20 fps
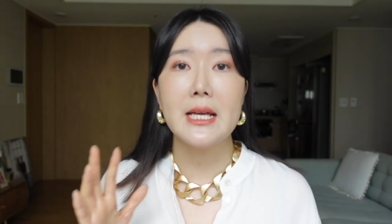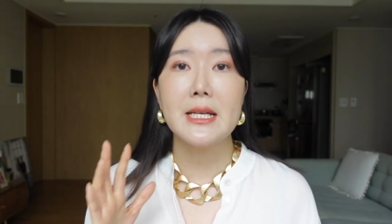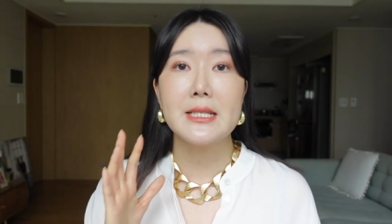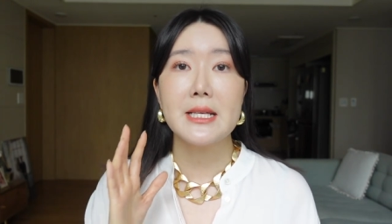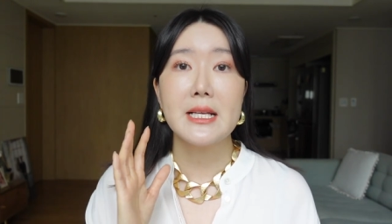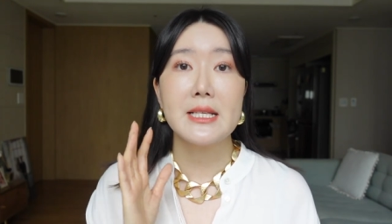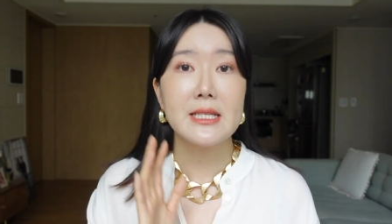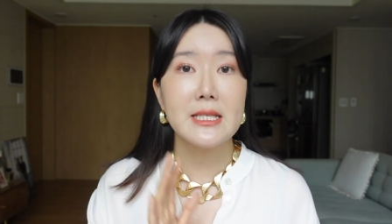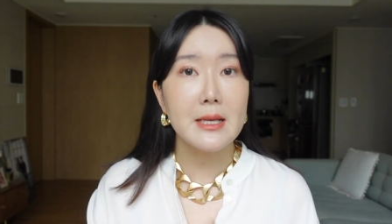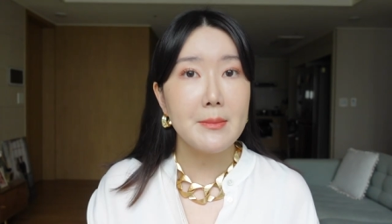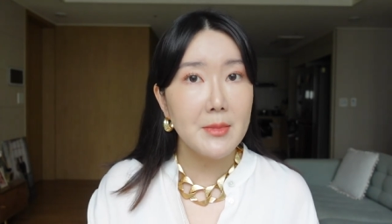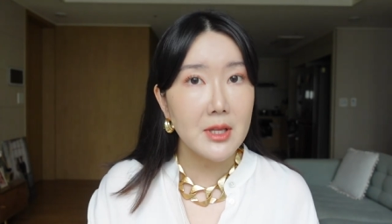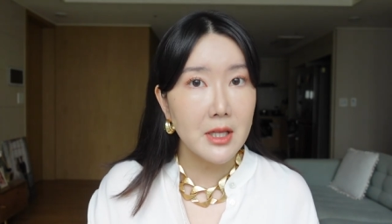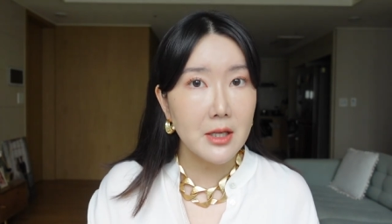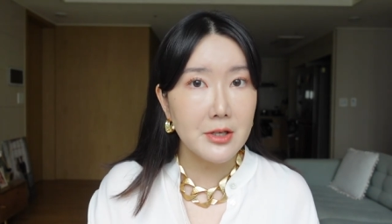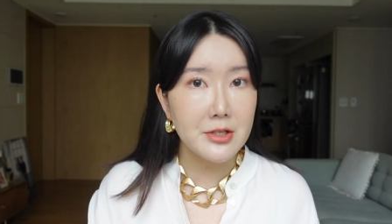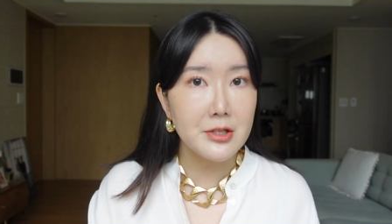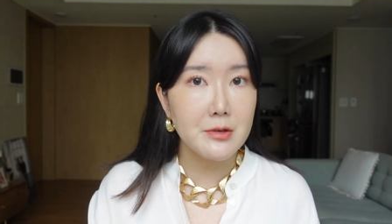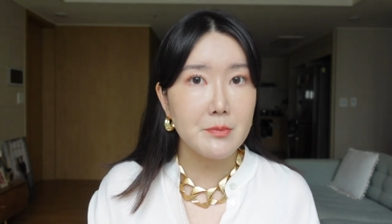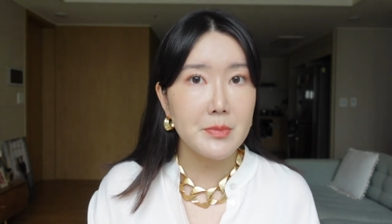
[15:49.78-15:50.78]
is
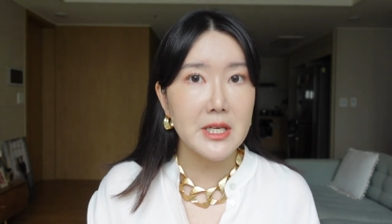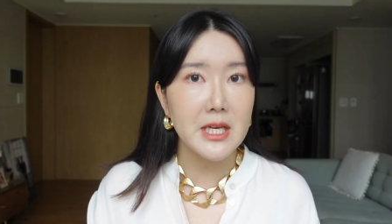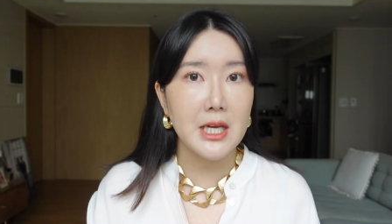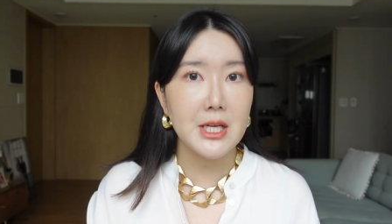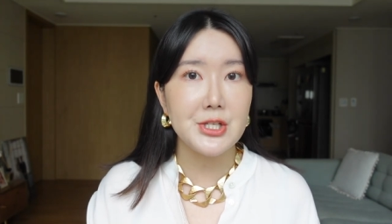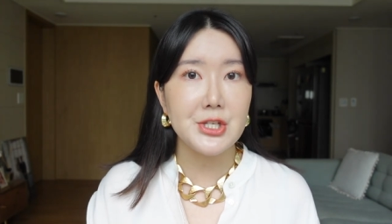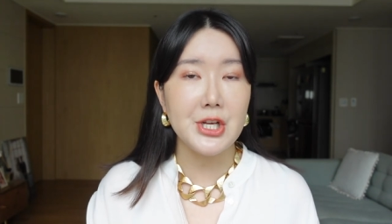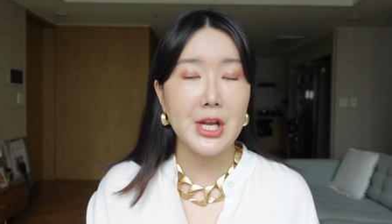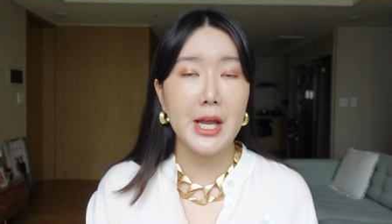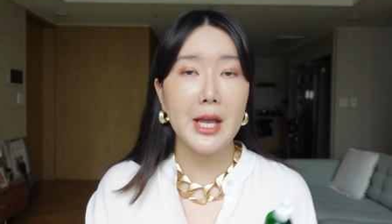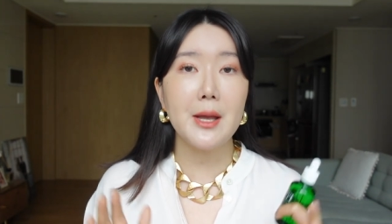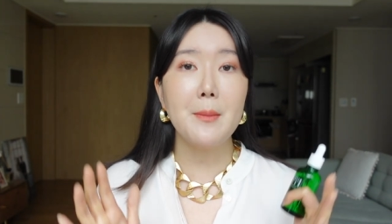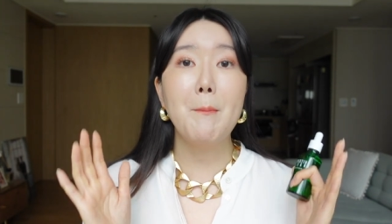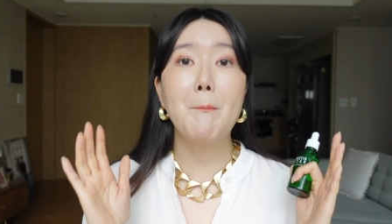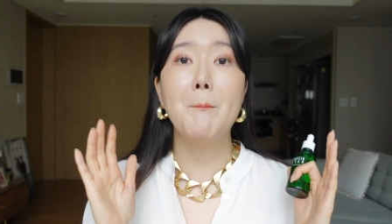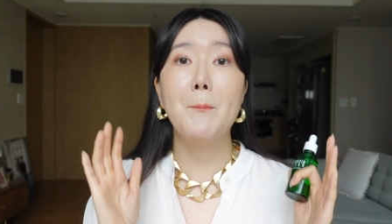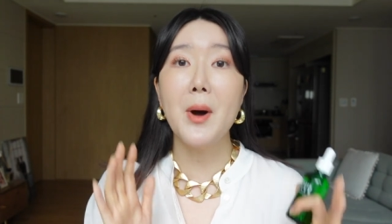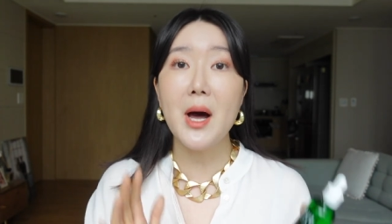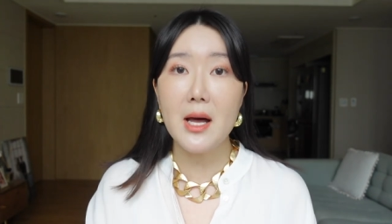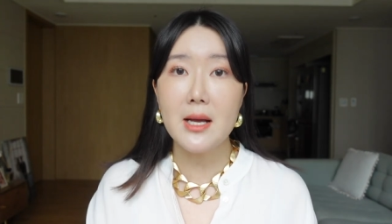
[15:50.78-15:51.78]
similar to B H
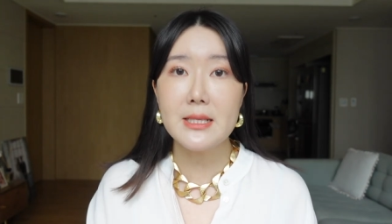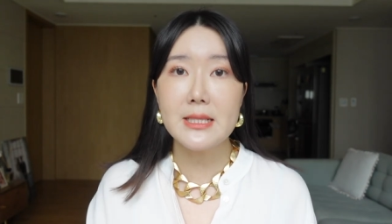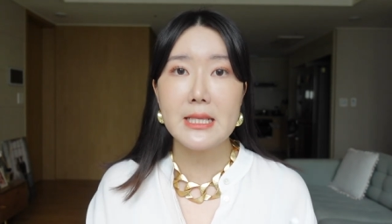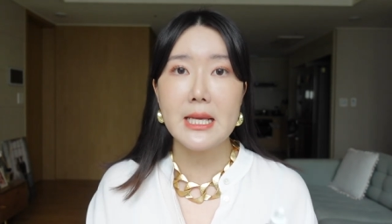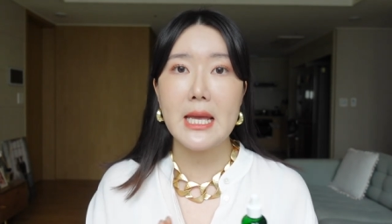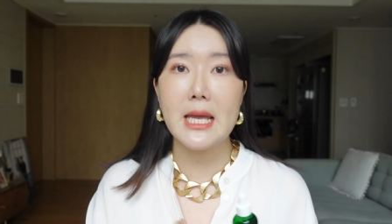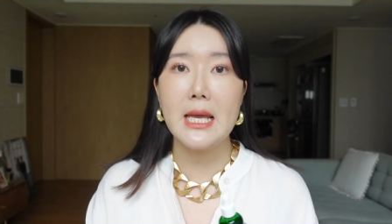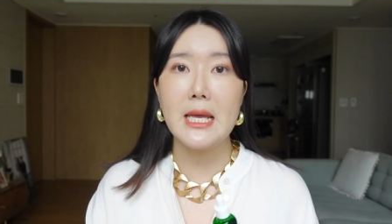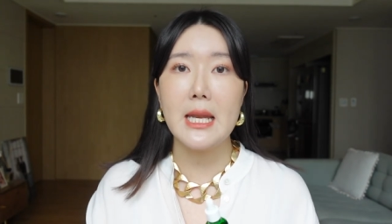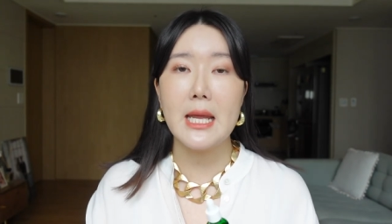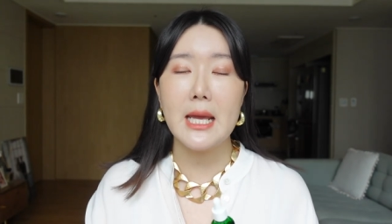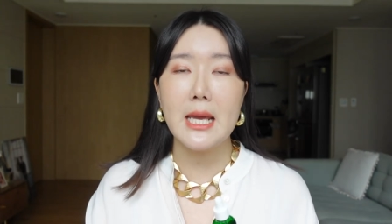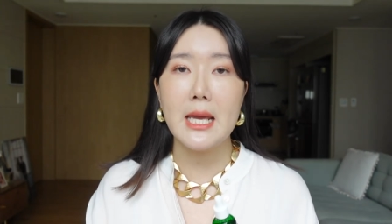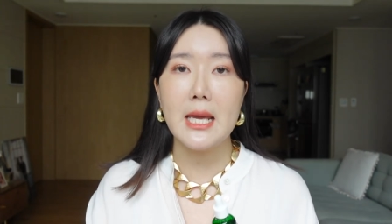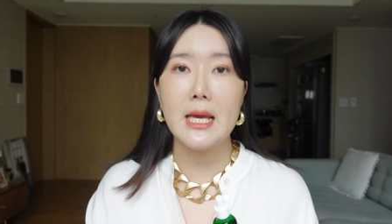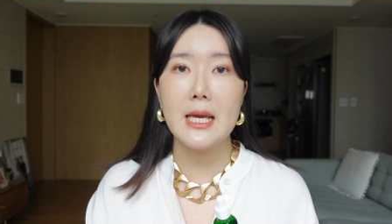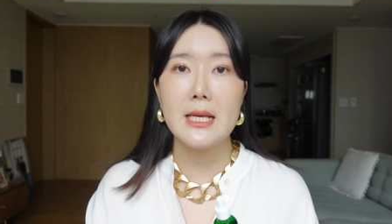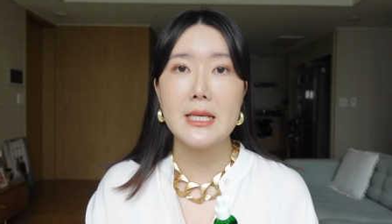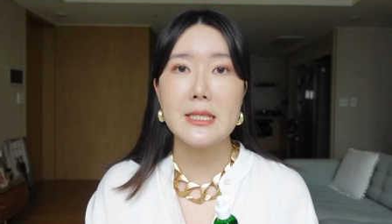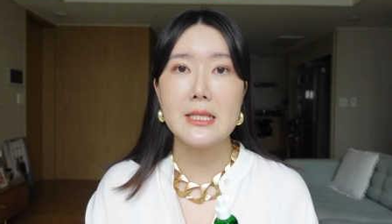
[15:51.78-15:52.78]
A, but it
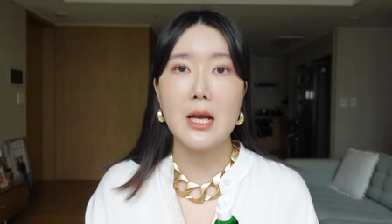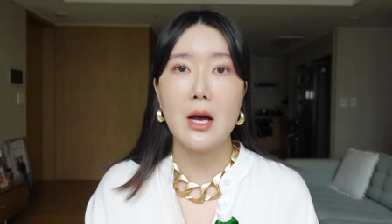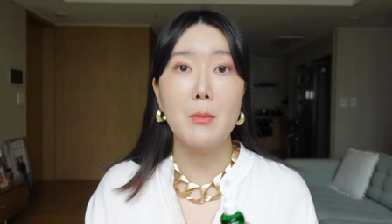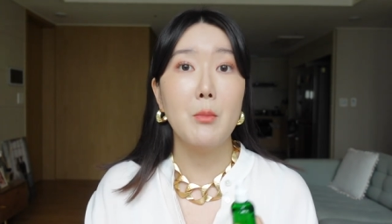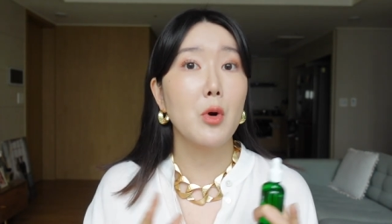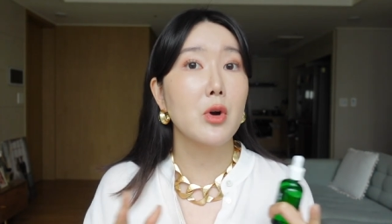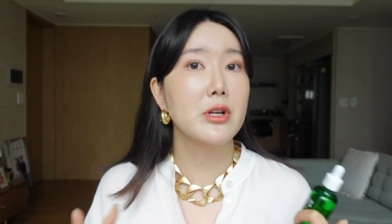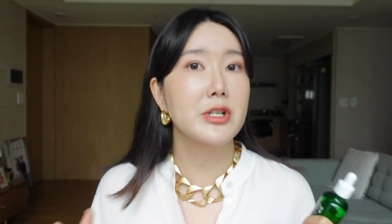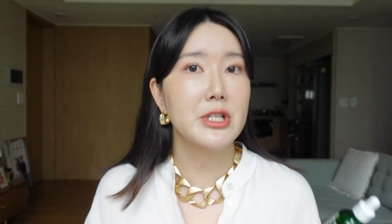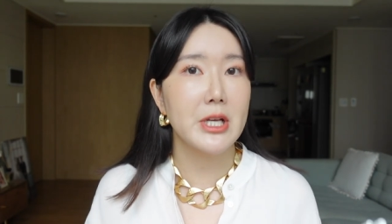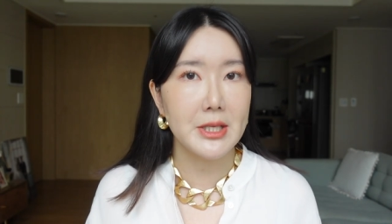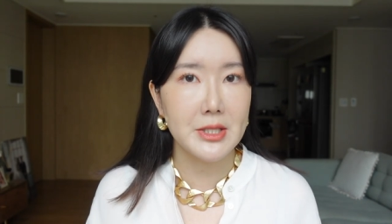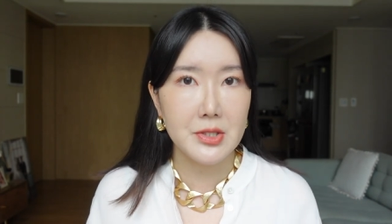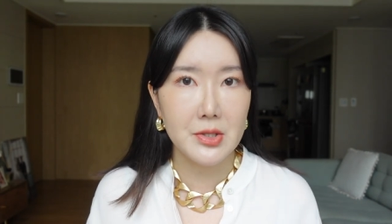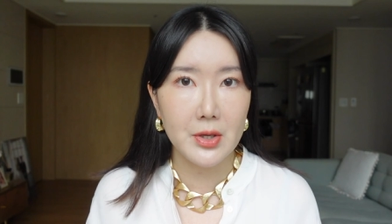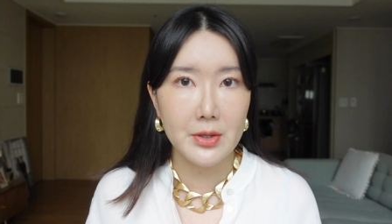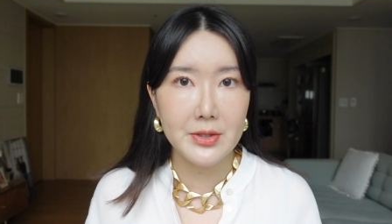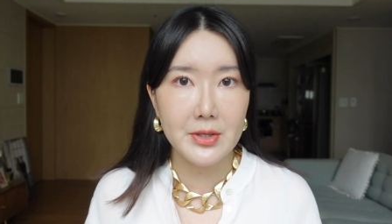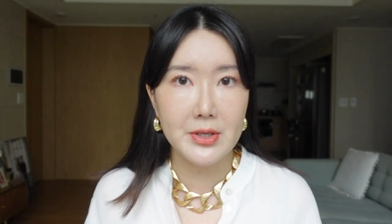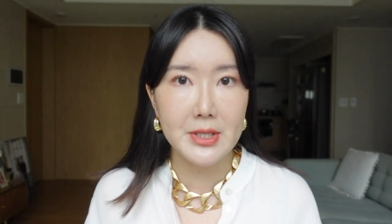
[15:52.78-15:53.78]
is uh, more
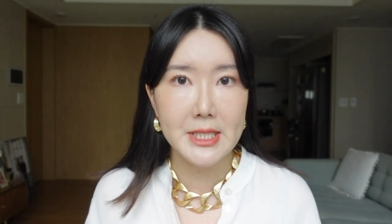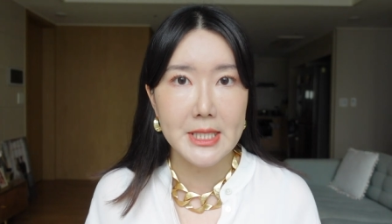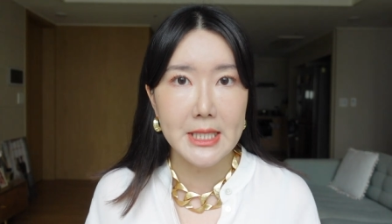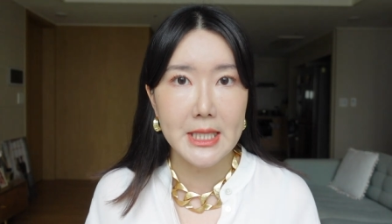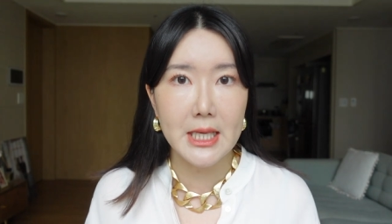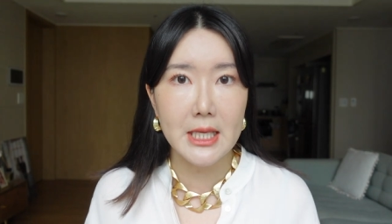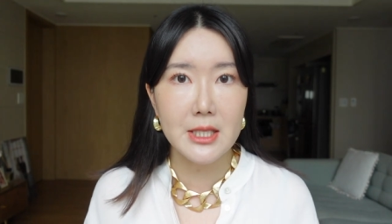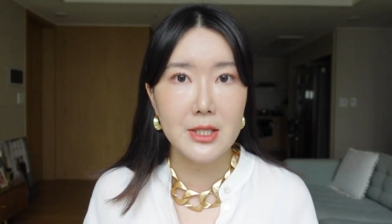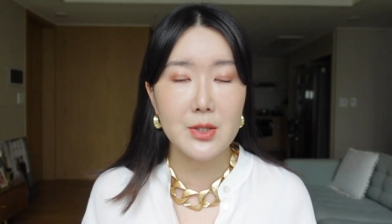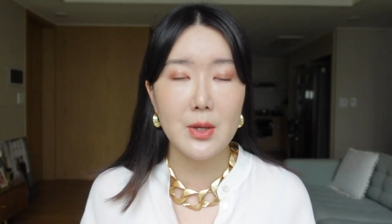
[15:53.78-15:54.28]
gentle on your skin.